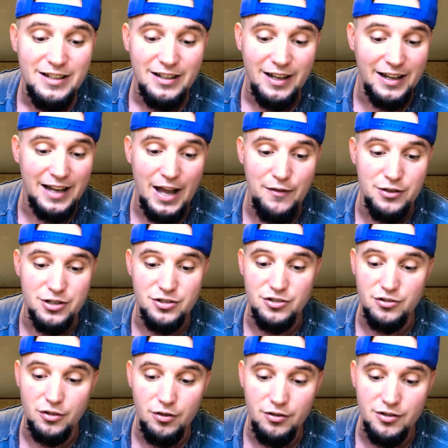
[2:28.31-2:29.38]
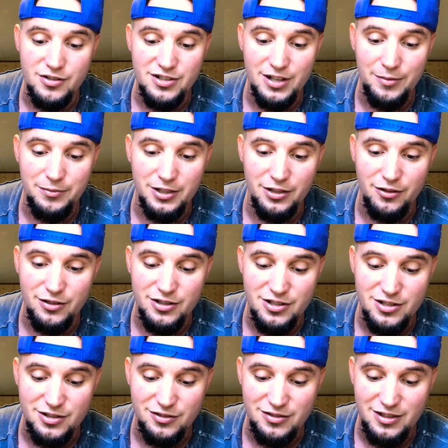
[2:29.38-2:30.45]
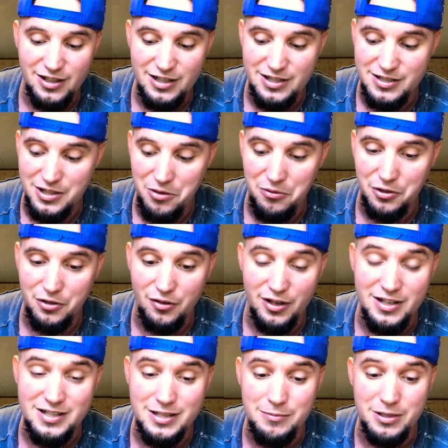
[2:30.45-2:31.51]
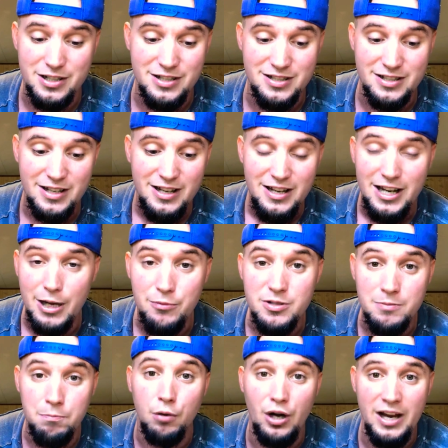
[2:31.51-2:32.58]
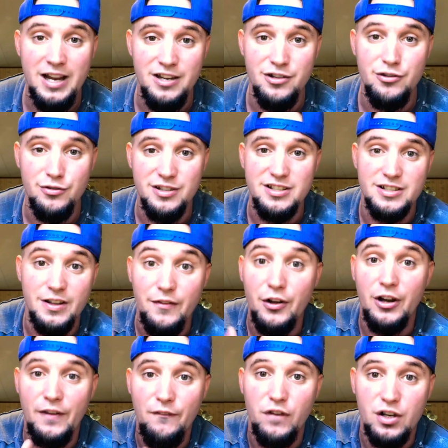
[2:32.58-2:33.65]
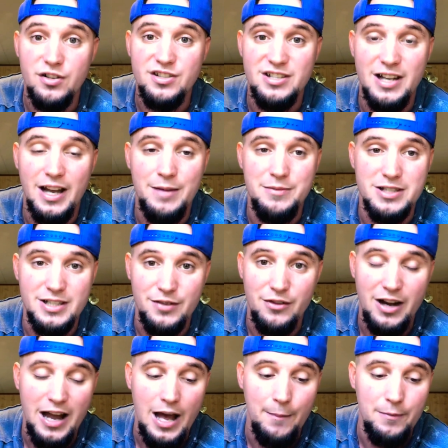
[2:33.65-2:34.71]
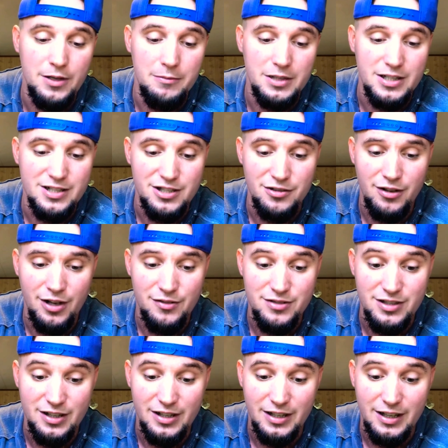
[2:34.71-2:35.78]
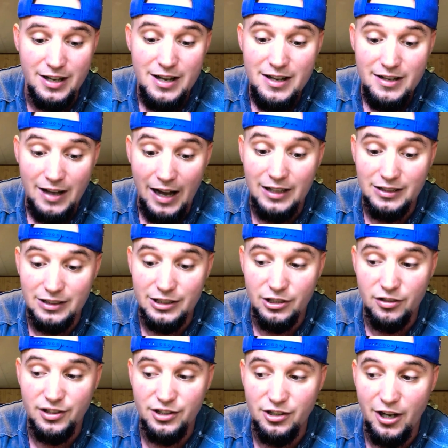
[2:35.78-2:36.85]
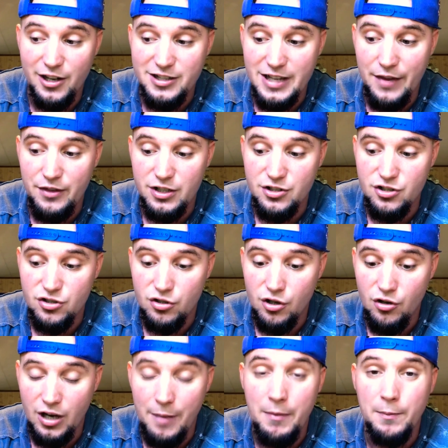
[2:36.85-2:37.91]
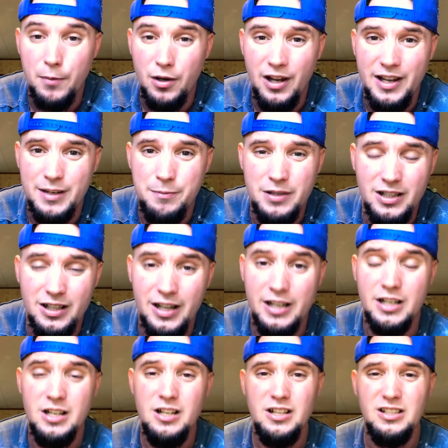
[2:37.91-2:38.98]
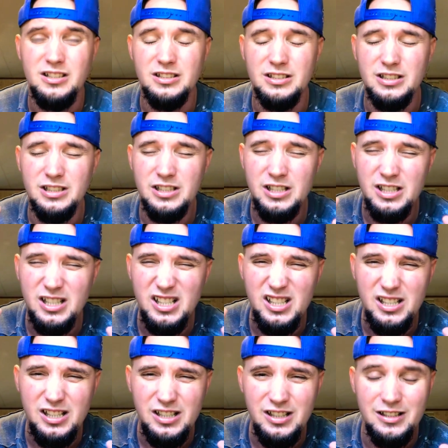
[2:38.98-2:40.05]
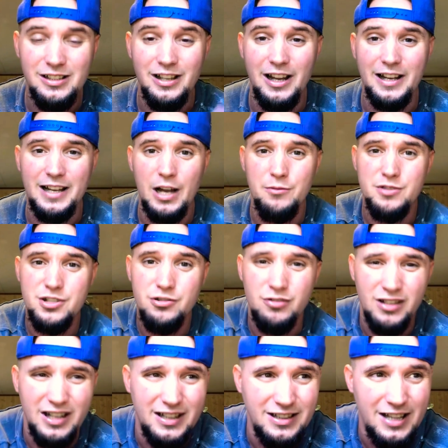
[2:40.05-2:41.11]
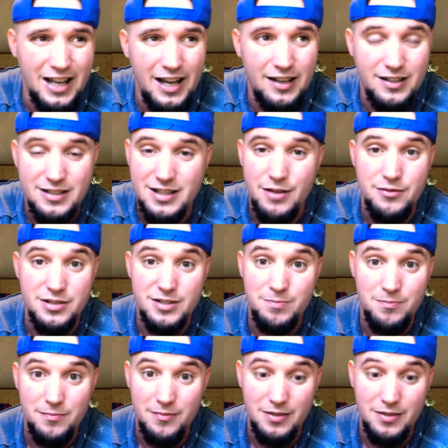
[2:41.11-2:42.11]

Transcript: like, having a stroke or something, or he just looks like he's going crazy because it was brand new. This is the very first time this ever happened to me. So I was like, I literally thought I was having a stroke. I remember, like, being like, oh, like, I was doing like that because I was,